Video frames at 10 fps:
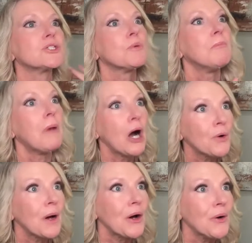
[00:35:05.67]

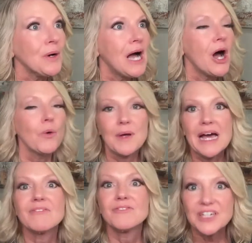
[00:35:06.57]
Tomorrow, we
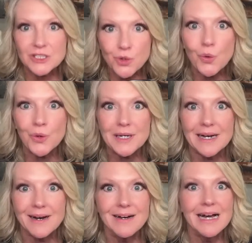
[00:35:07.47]
have
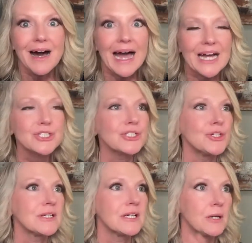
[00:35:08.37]
Victoria.
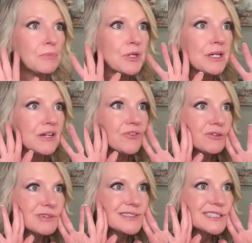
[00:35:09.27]
Actually, community, if
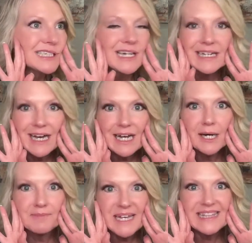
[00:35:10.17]
you're listening, I got
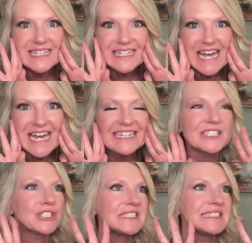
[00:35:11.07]
to update the date
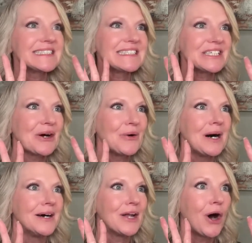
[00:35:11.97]
because she's,
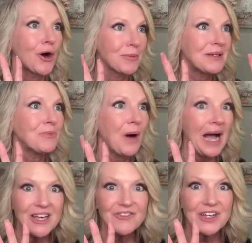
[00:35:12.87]
an Army
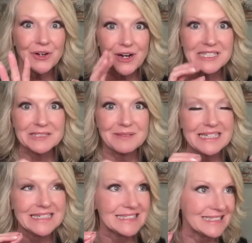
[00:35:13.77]
wife and her
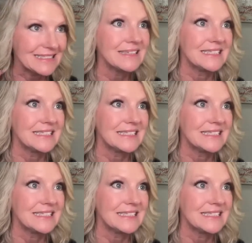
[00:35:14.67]
husband is